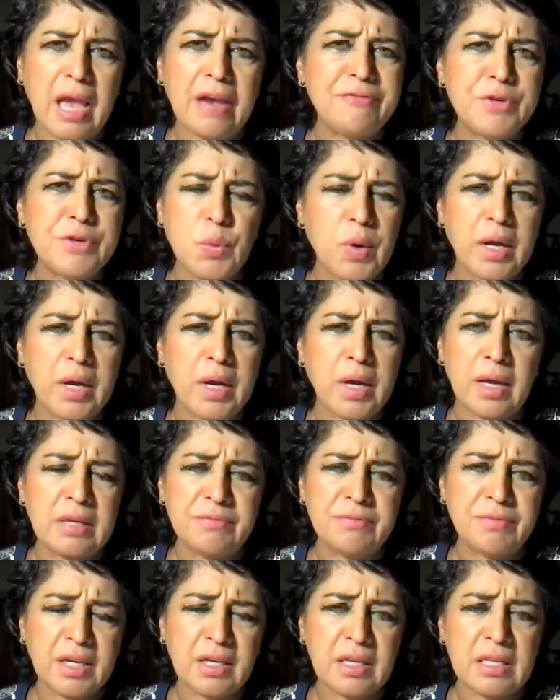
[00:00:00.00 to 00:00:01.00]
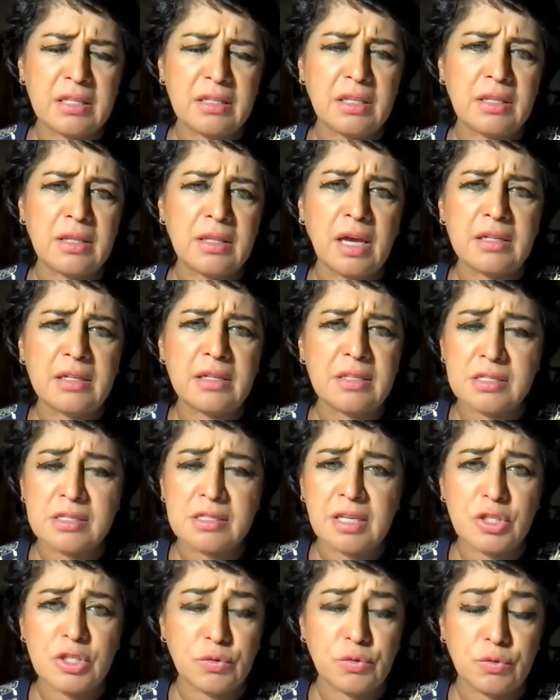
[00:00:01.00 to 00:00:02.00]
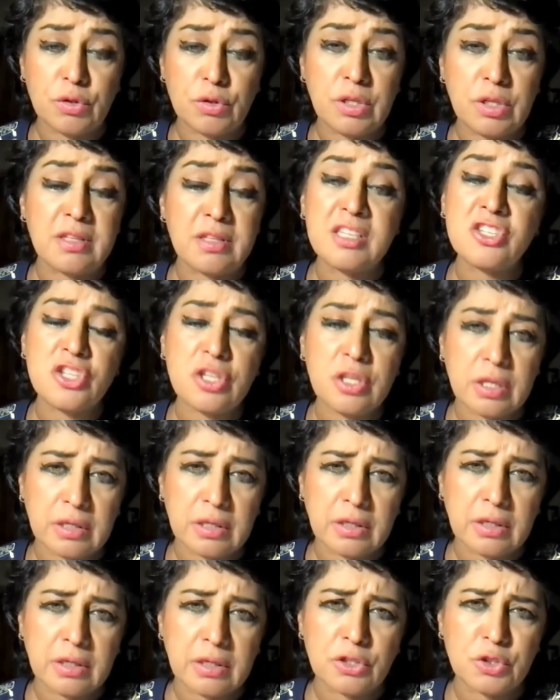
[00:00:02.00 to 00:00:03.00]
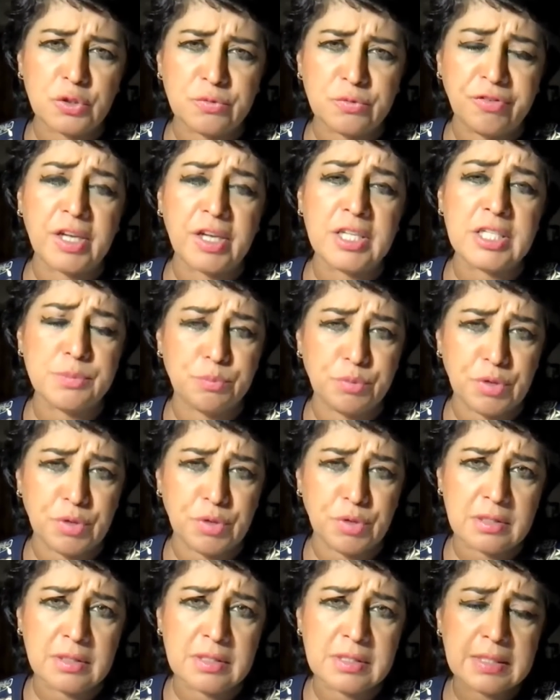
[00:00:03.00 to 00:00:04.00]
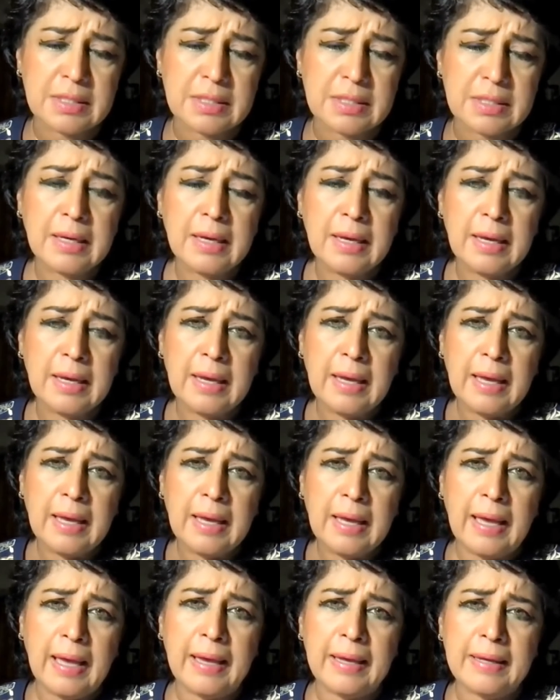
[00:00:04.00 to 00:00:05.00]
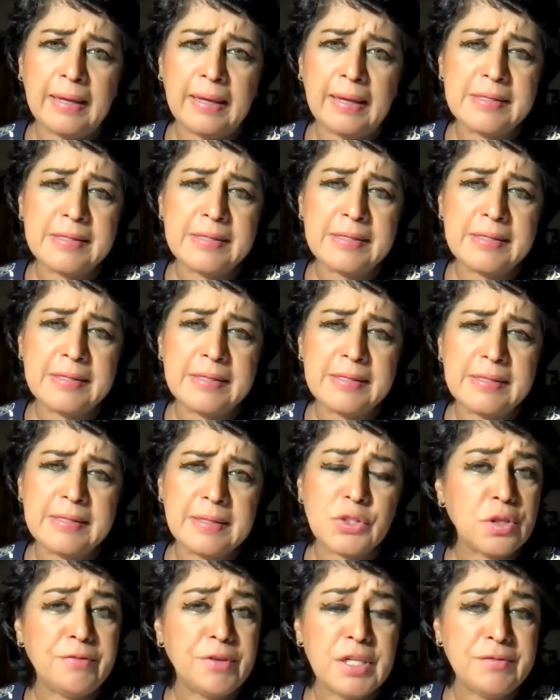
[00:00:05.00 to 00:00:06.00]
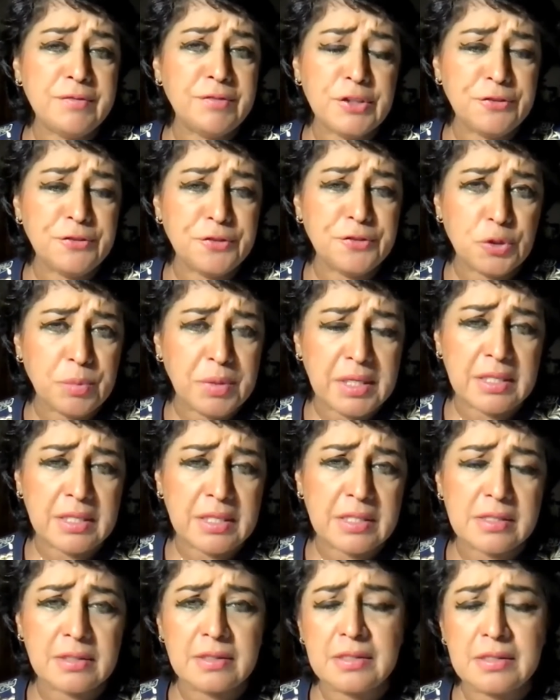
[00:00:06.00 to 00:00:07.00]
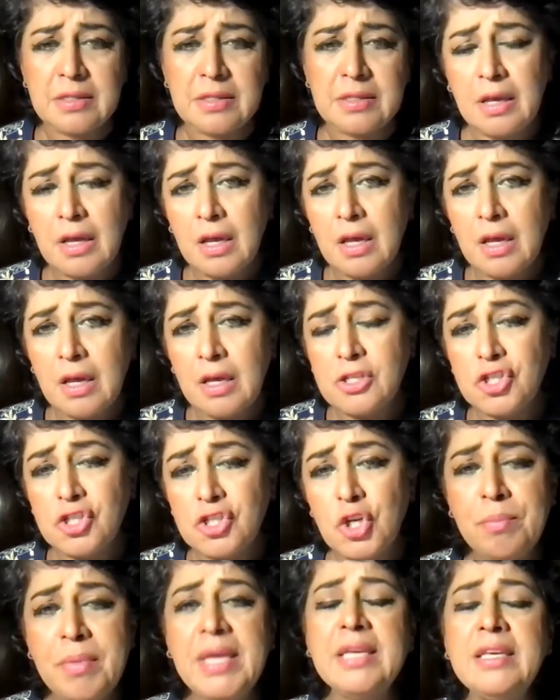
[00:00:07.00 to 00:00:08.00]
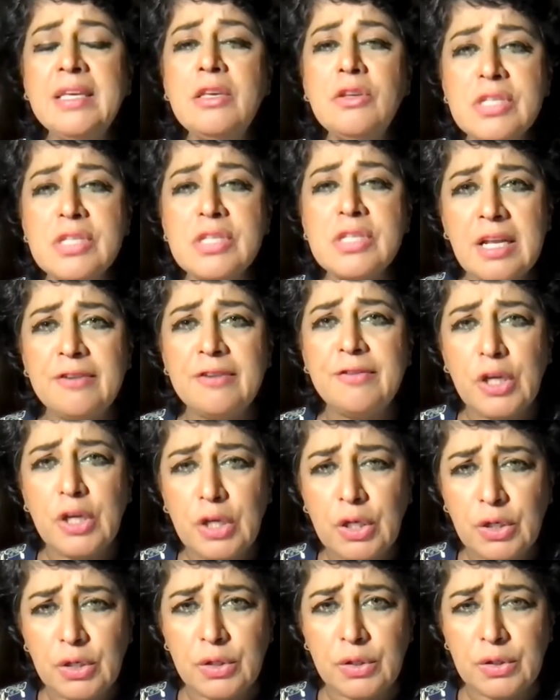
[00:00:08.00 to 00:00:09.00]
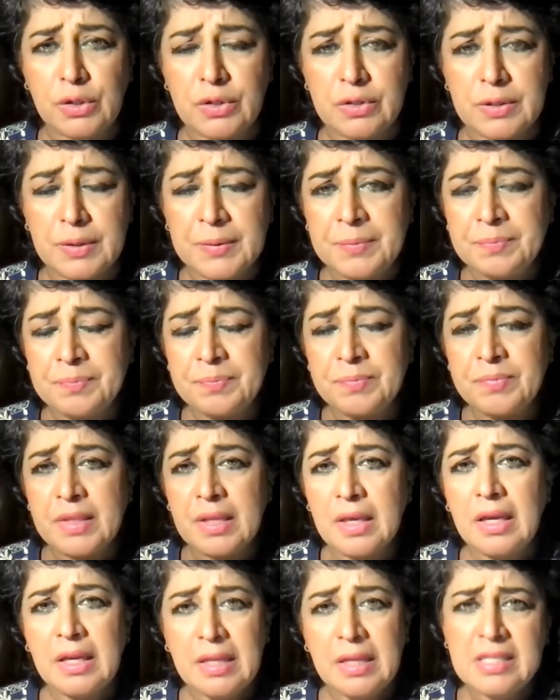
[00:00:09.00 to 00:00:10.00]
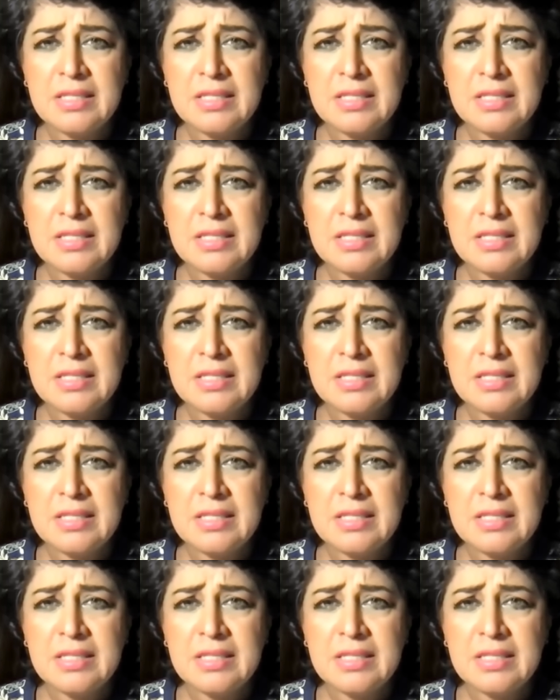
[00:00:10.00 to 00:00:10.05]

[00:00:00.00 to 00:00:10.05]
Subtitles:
everywhere, in fact, in the United States, you've only this year got your vice president. And so there are very, very few ministers. So making yourself heard